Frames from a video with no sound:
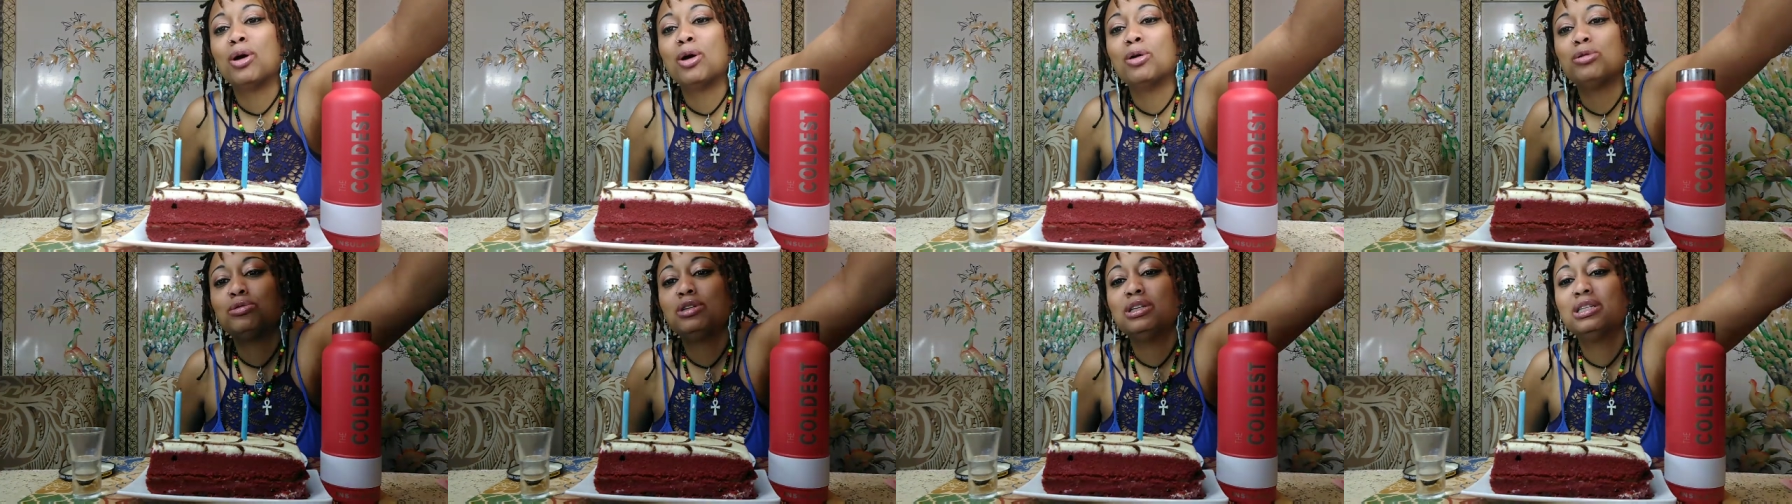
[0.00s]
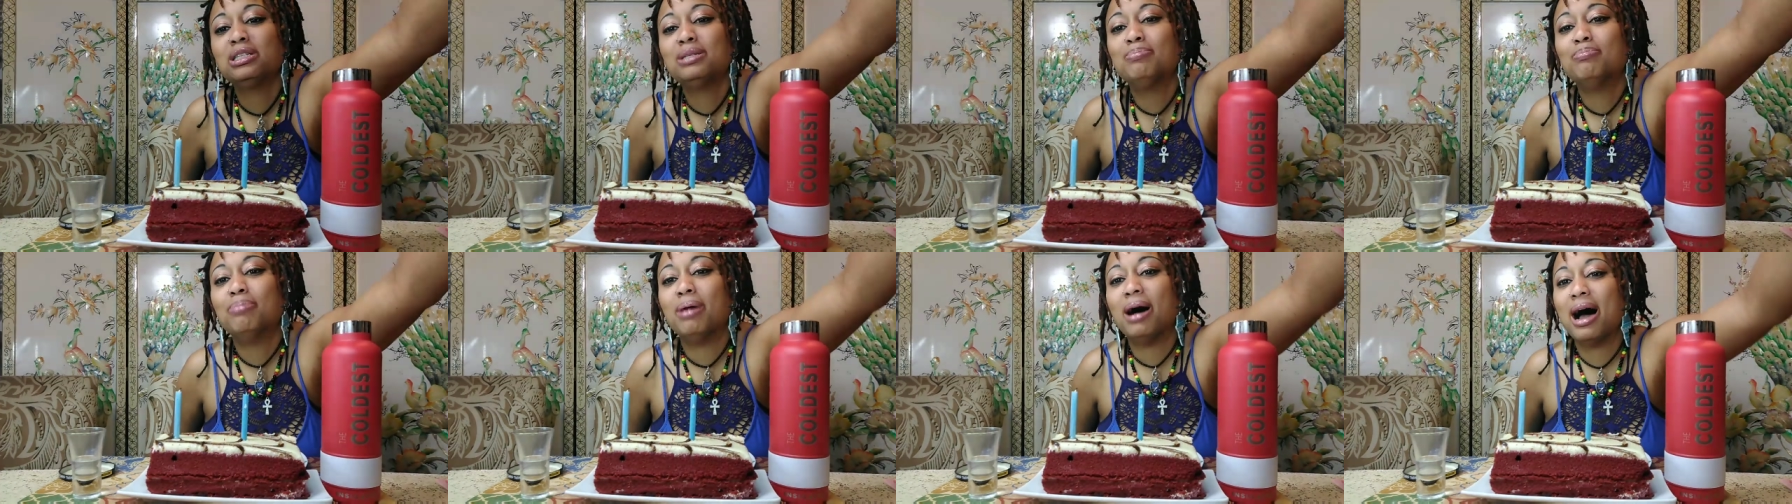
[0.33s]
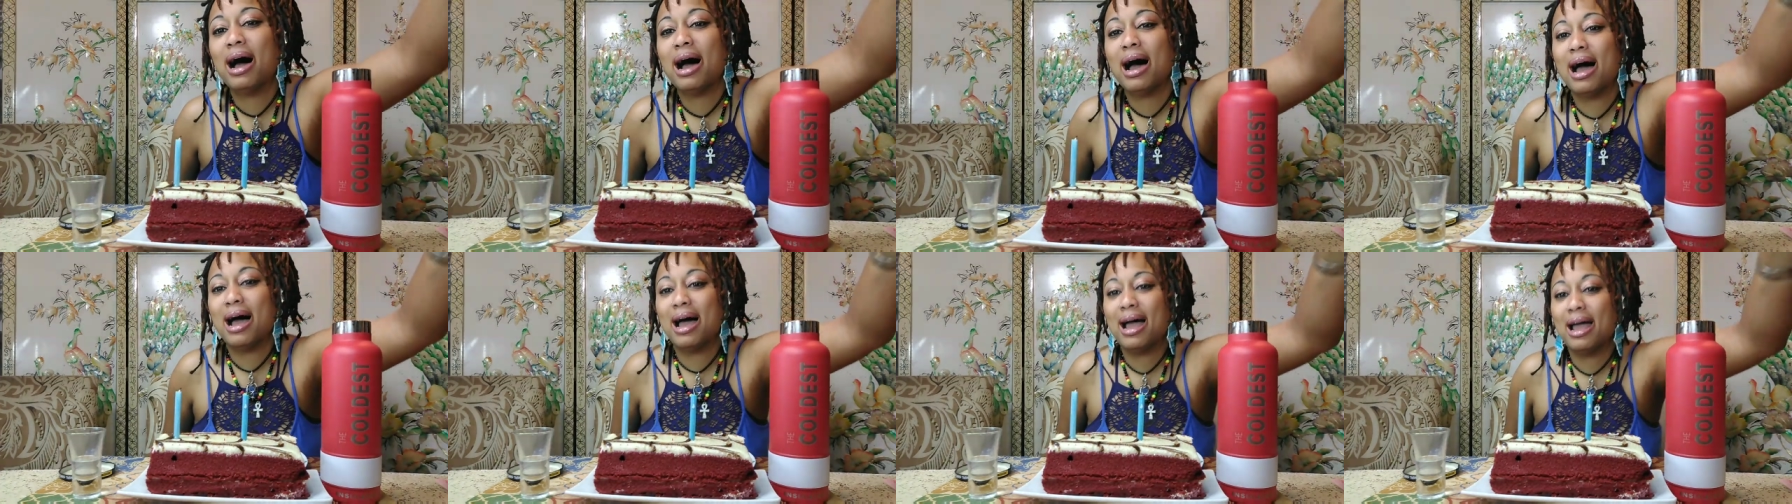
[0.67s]
purchased
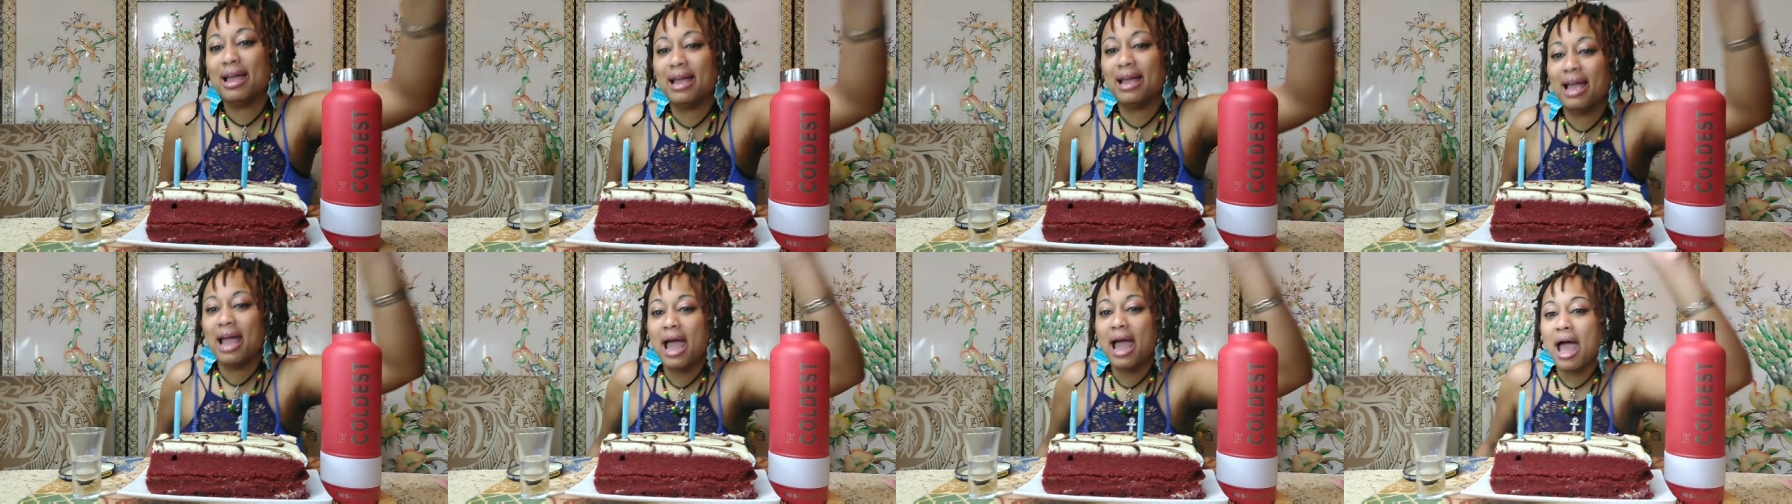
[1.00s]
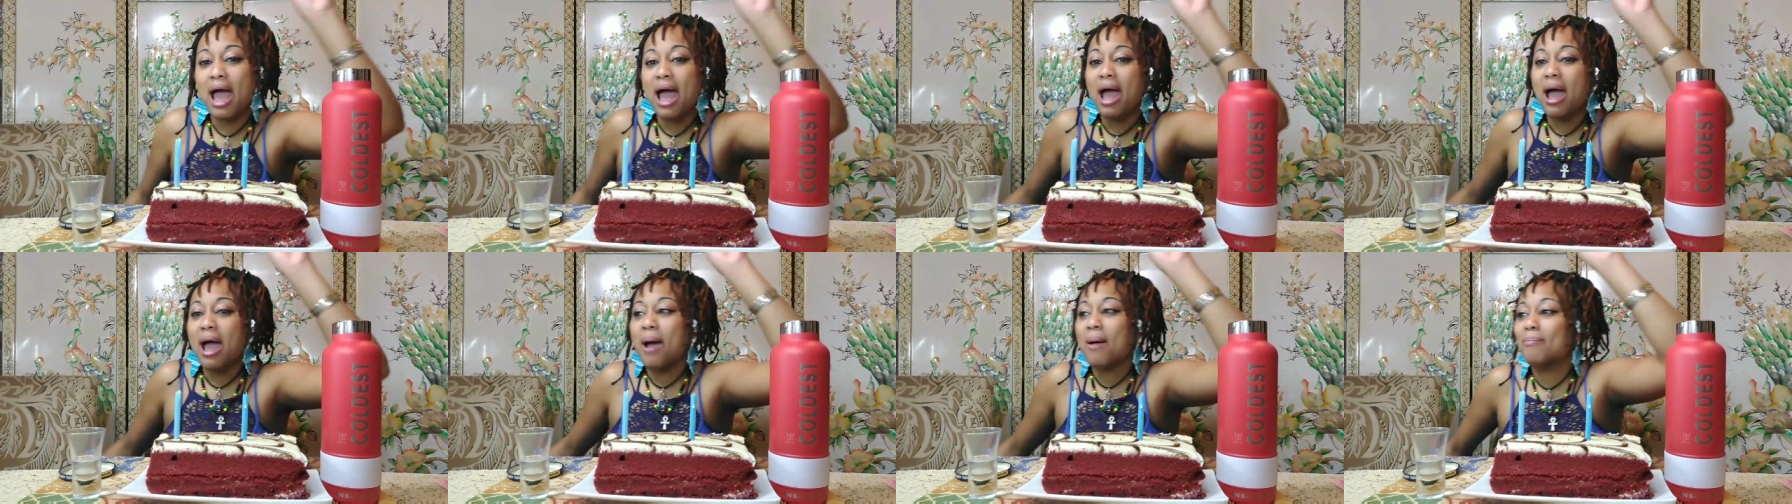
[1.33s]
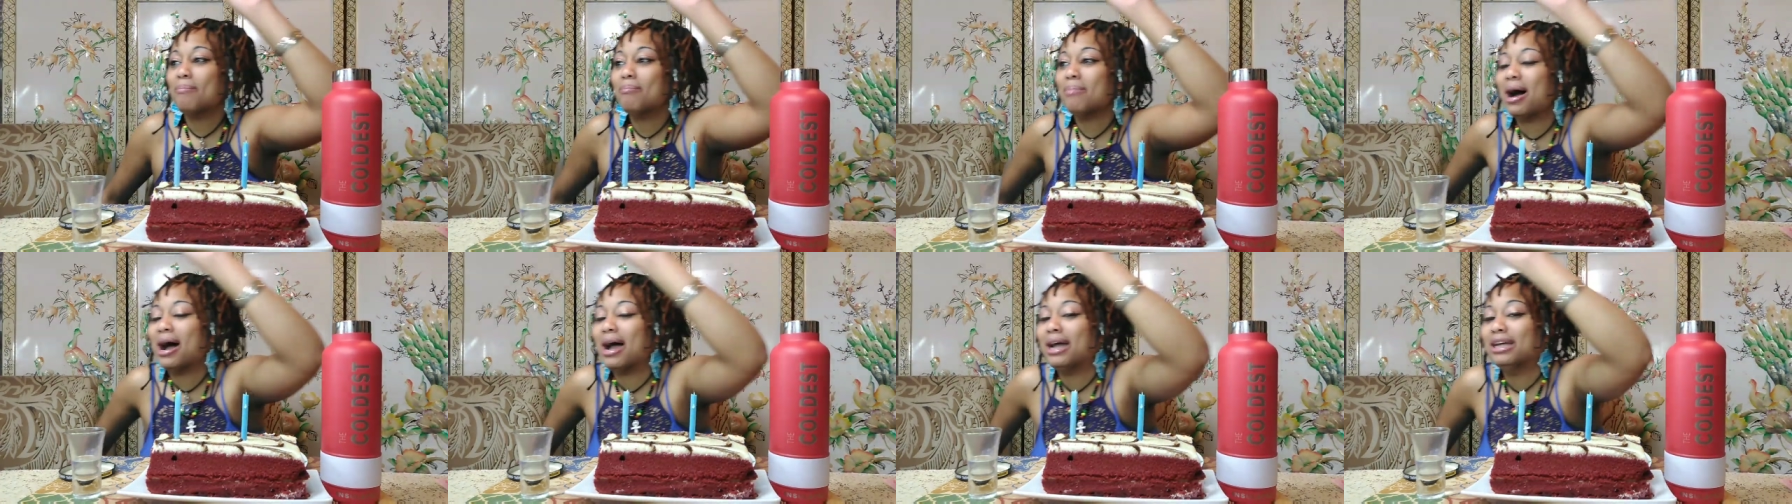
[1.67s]
by
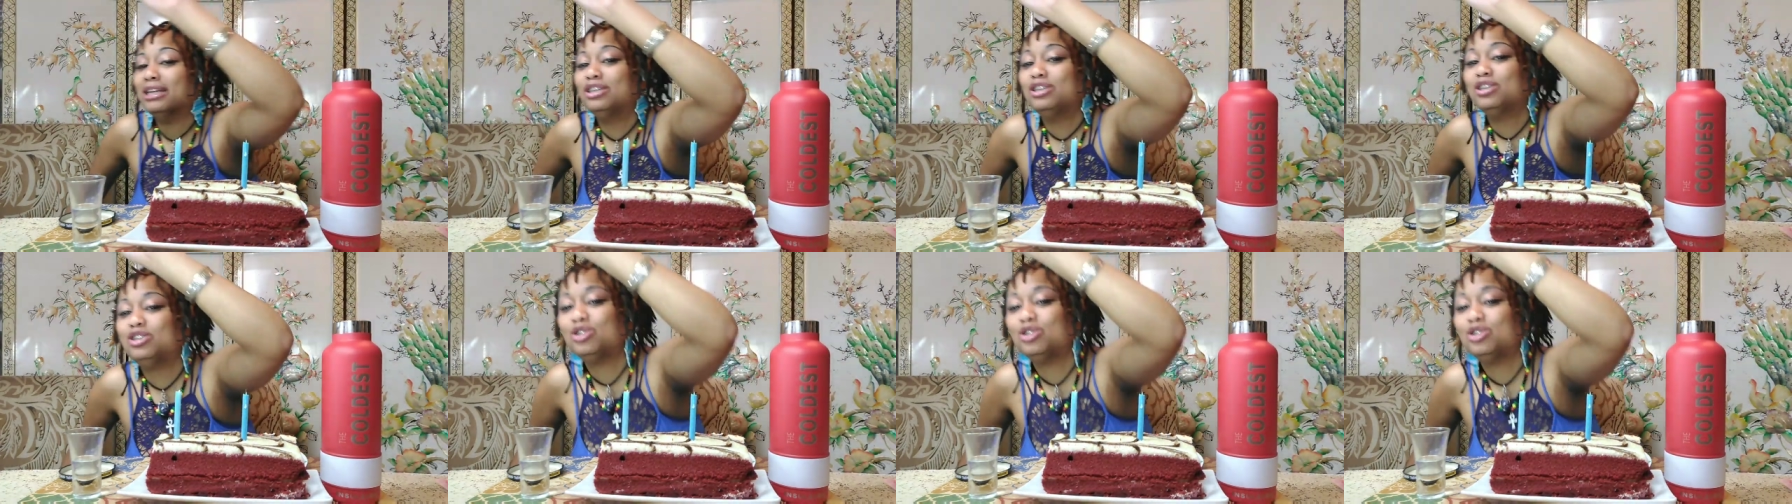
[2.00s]
my